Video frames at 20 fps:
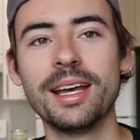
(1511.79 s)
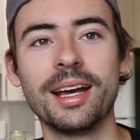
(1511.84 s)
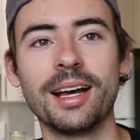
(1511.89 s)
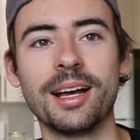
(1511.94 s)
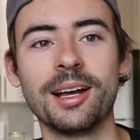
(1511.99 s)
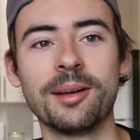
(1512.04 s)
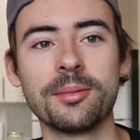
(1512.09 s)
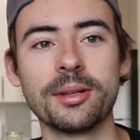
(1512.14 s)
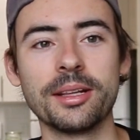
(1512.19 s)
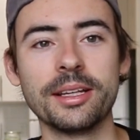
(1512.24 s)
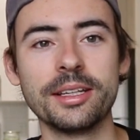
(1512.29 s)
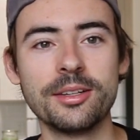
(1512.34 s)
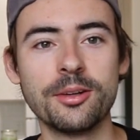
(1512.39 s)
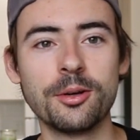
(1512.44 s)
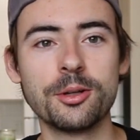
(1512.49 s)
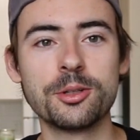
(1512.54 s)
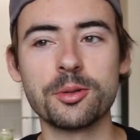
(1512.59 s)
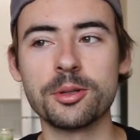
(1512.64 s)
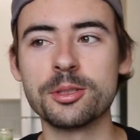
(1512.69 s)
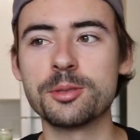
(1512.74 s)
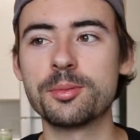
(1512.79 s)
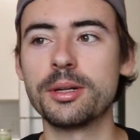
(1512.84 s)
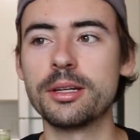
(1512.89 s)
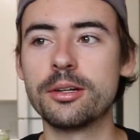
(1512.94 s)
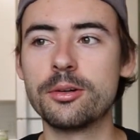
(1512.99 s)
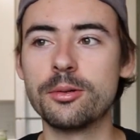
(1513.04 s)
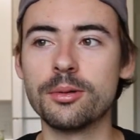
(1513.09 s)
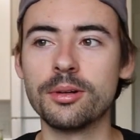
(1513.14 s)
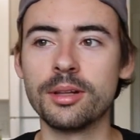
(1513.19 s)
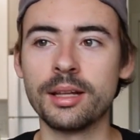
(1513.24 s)
are like, you know what, Jordan's pretty
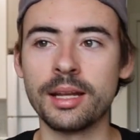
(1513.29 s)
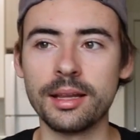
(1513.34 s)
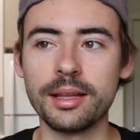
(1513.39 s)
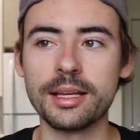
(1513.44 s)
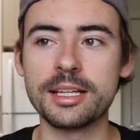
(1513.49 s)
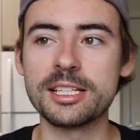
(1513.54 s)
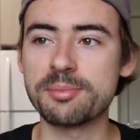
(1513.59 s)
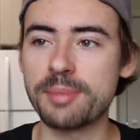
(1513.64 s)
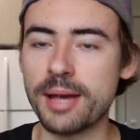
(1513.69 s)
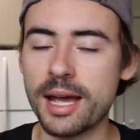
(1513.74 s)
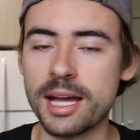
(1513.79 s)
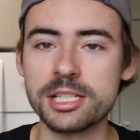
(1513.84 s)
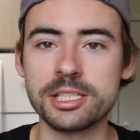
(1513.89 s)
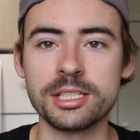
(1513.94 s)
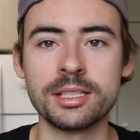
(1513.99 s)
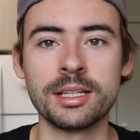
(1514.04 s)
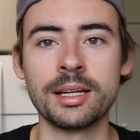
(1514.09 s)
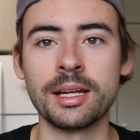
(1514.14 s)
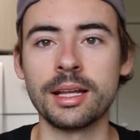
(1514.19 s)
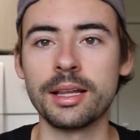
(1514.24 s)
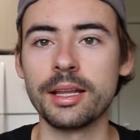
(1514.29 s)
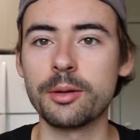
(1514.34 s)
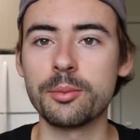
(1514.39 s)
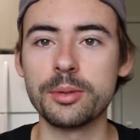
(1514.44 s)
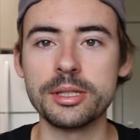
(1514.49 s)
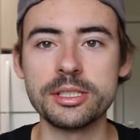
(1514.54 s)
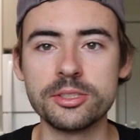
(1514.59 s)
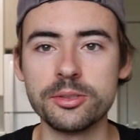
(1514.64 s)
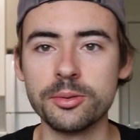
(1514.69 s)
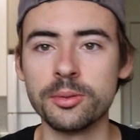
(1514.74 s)
cool and I like his passion and I like
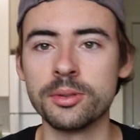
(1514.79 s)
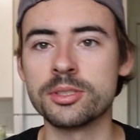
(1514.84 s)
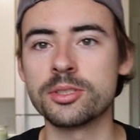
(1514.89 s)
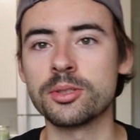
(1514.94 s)
what he's doing.